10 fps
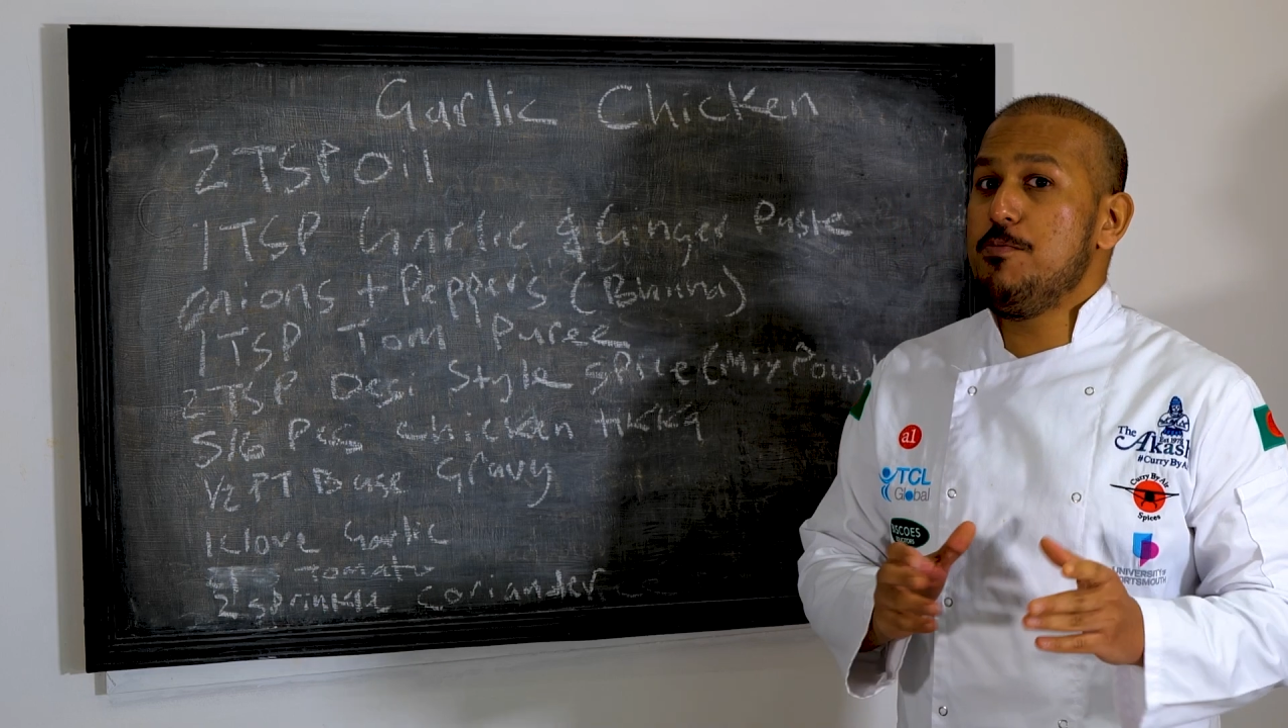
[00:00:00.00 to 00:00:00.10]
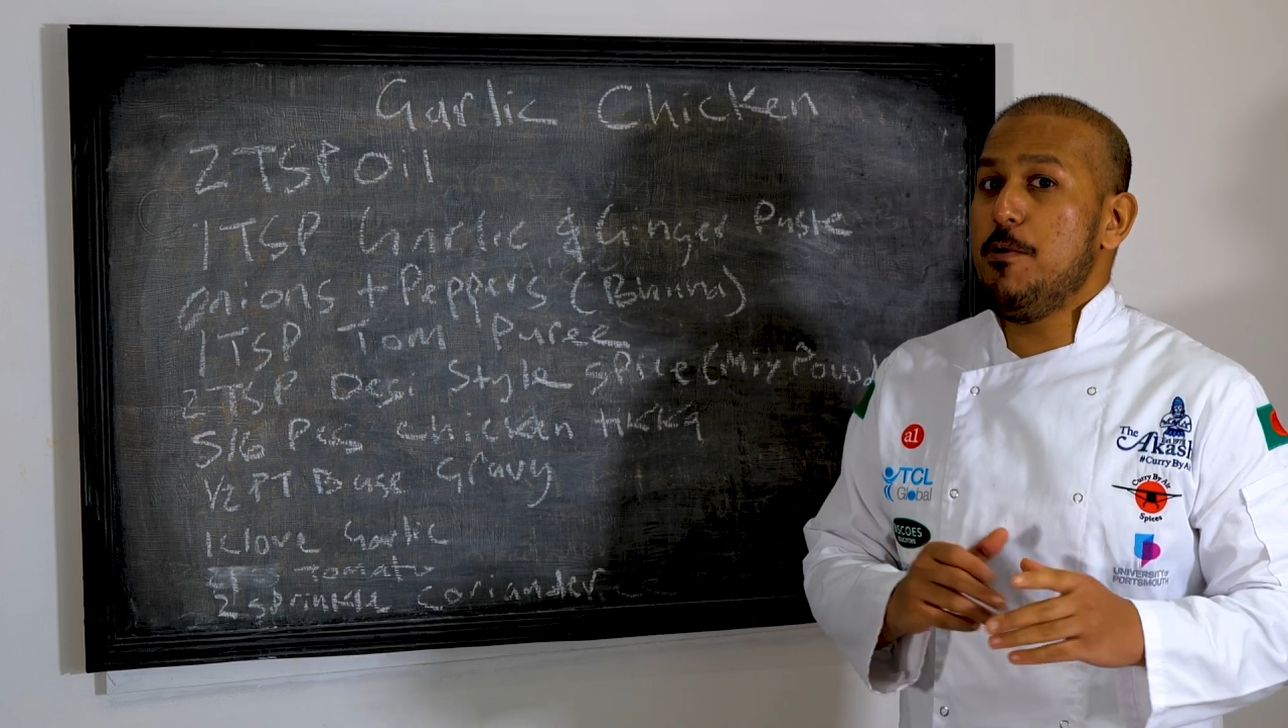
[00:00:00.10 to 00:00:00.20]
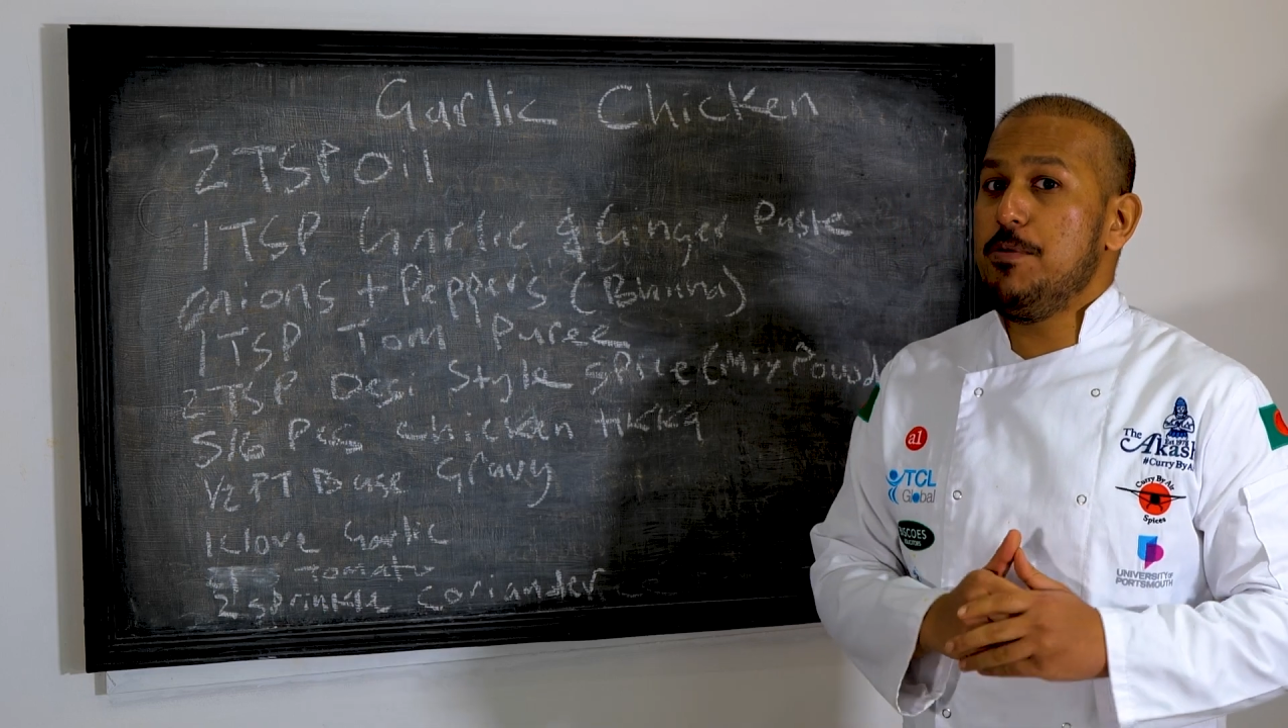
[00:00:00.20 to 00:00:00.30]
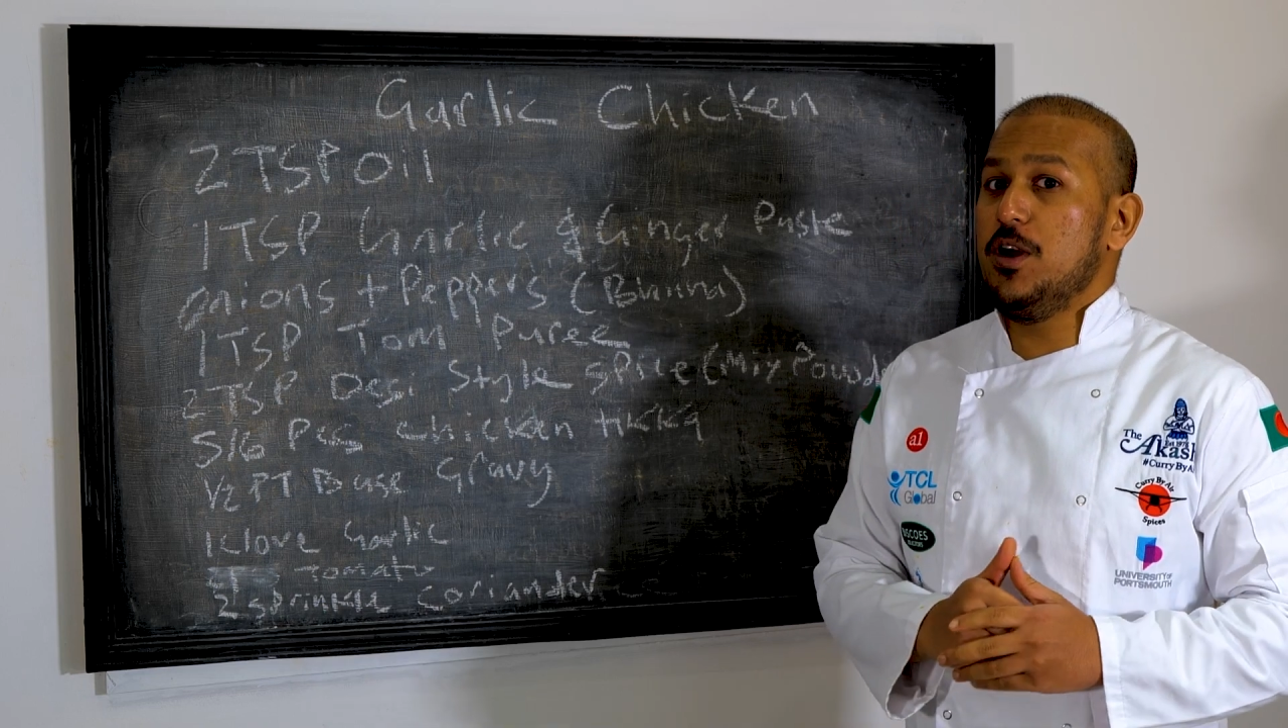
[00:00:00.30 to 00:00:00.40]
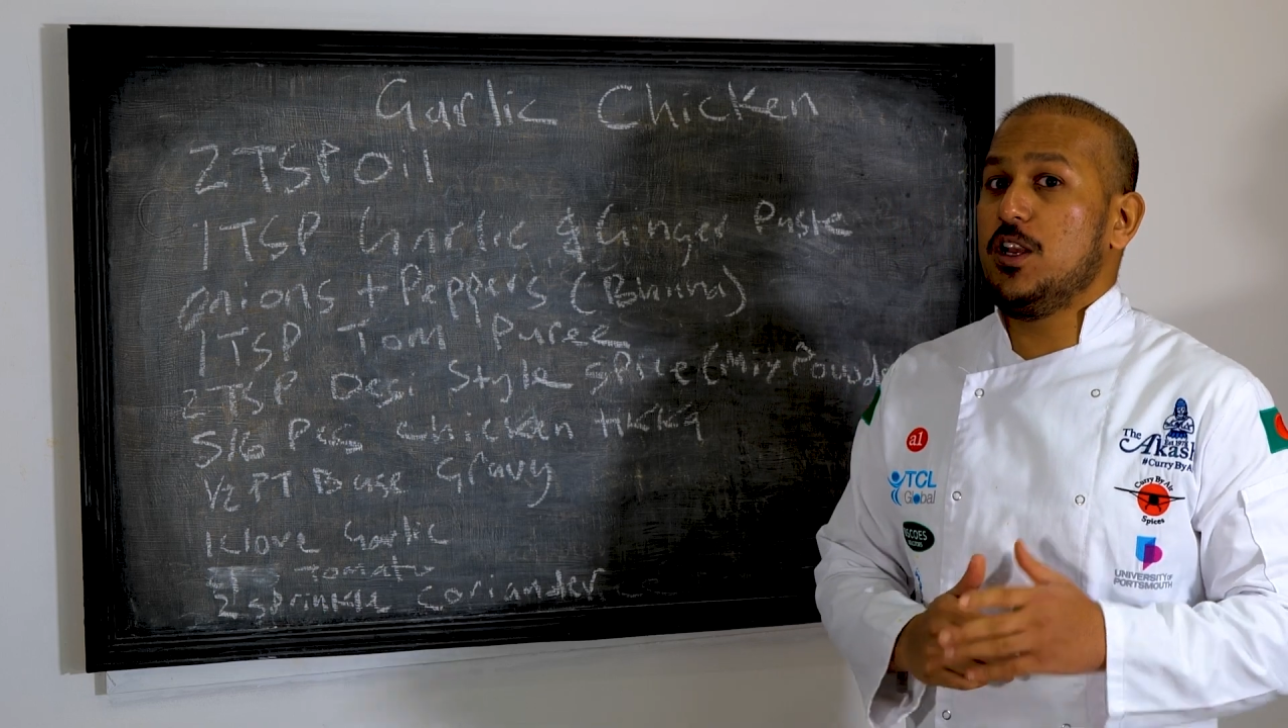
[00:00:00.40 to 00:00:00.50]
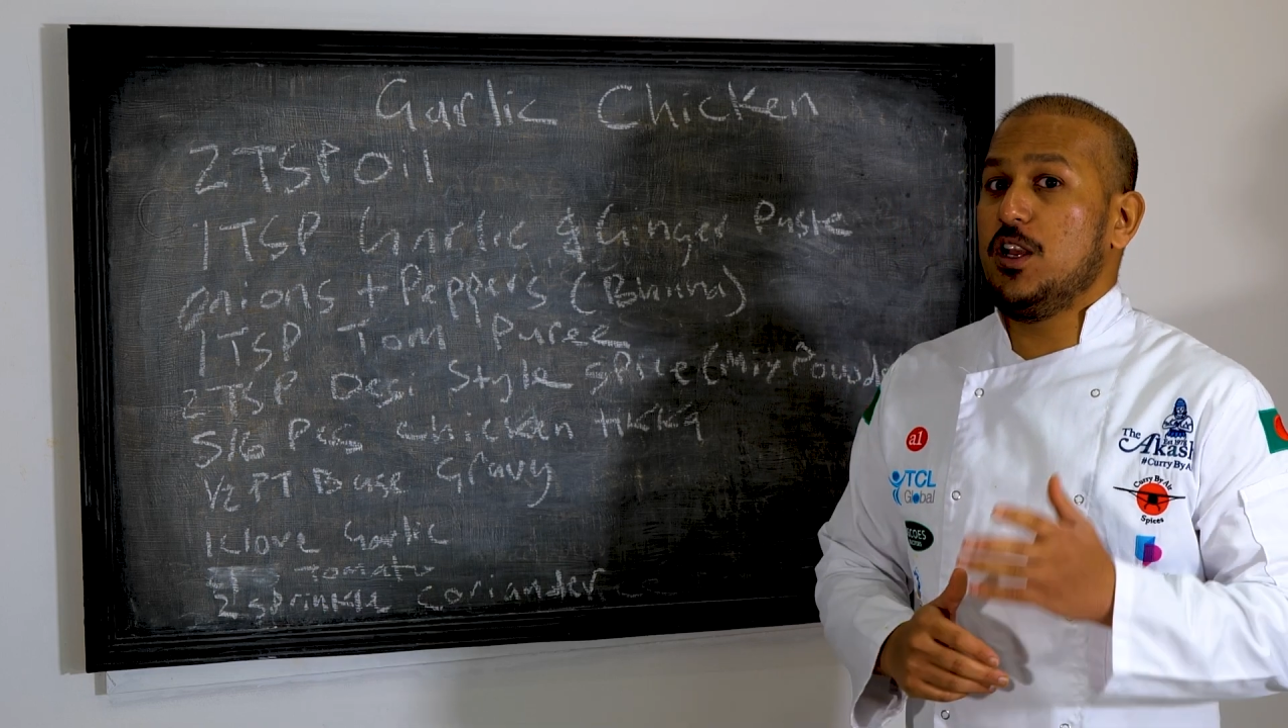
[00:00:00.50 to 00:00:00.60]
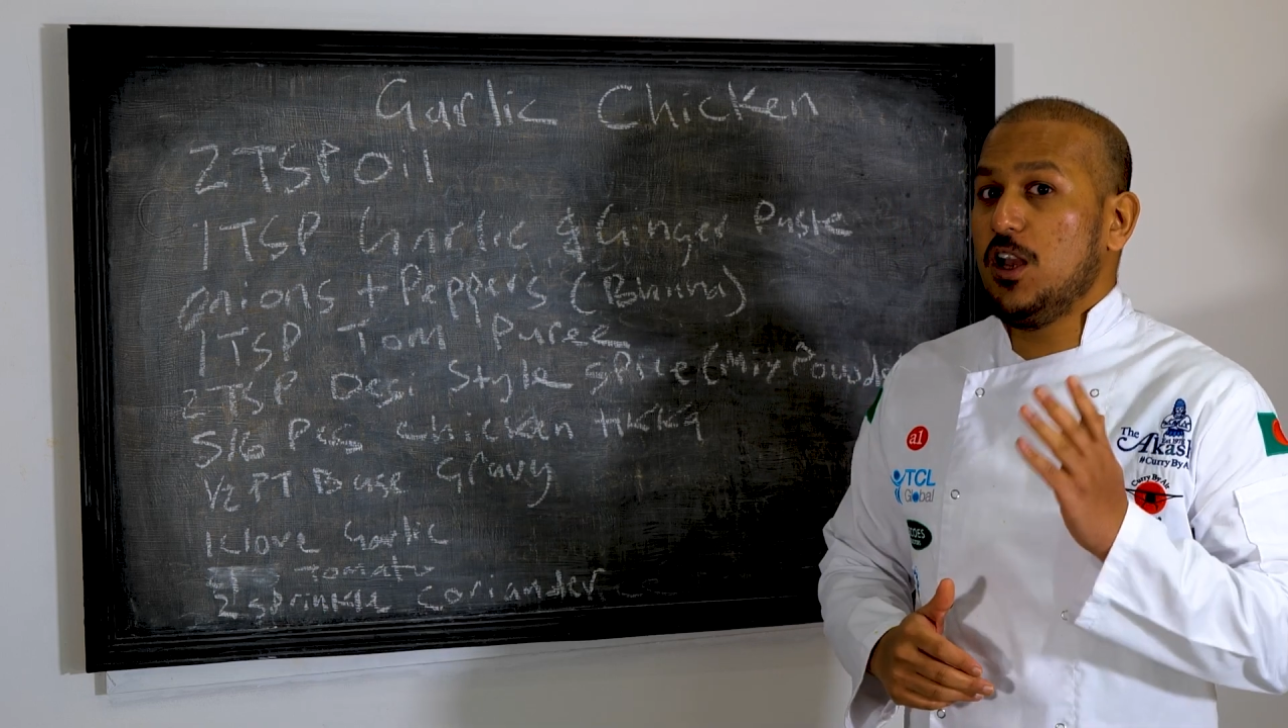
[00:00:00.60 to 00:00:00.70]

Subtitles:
popular